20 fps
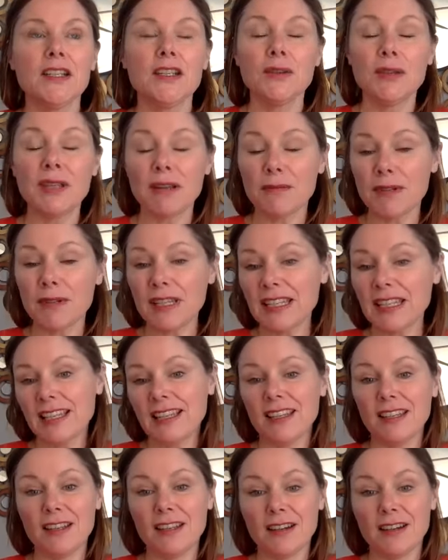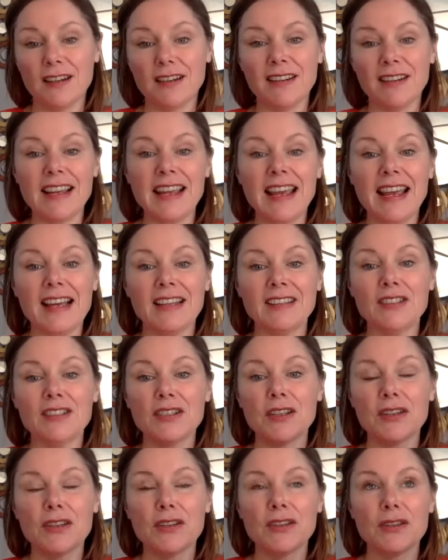you get really clear
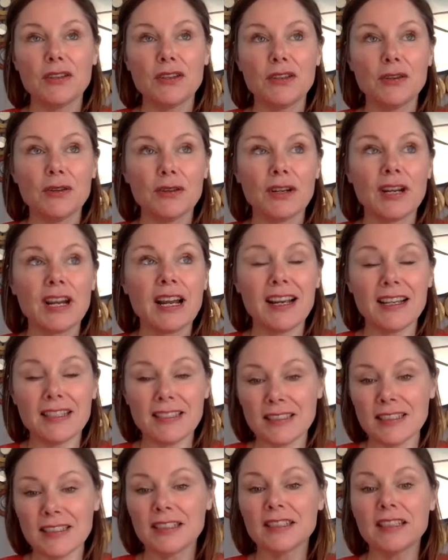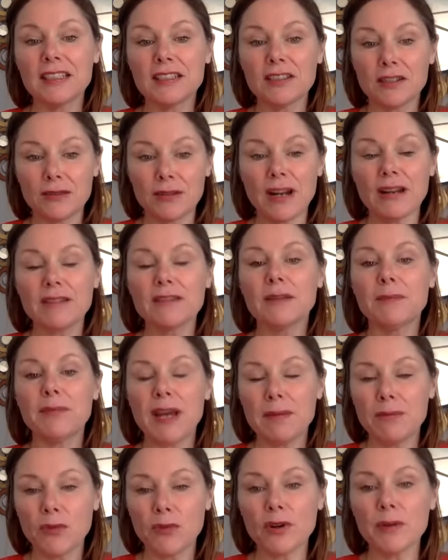and you're constantly surrounded
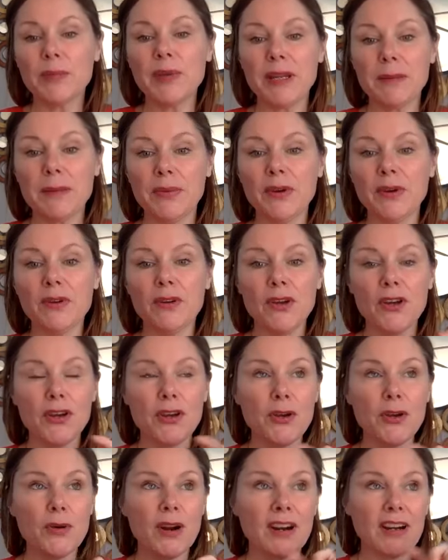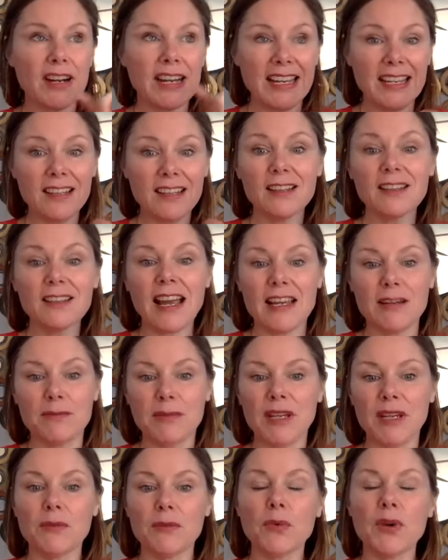by more people who are in
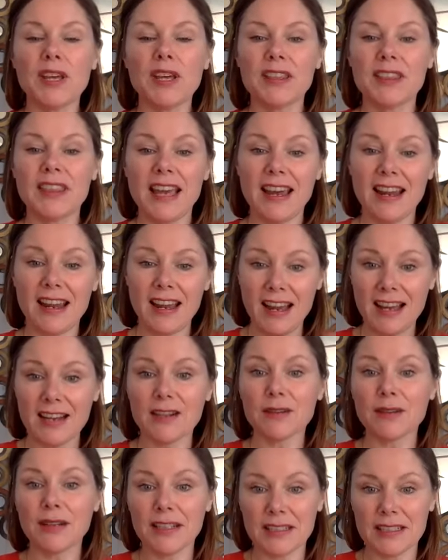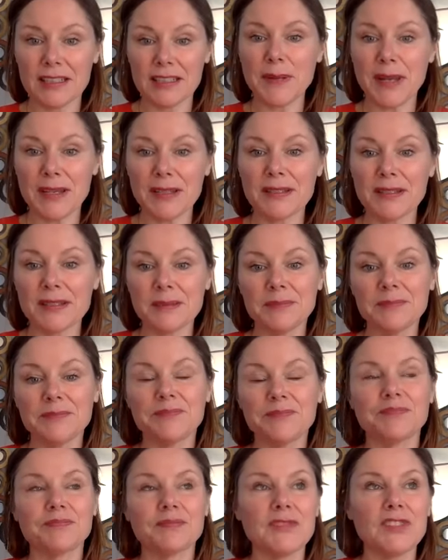alignment with that honoring space.
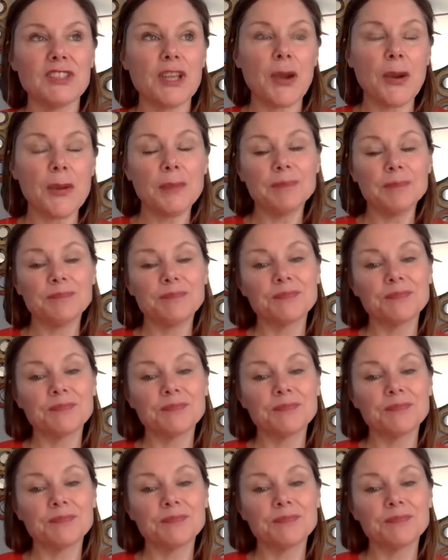So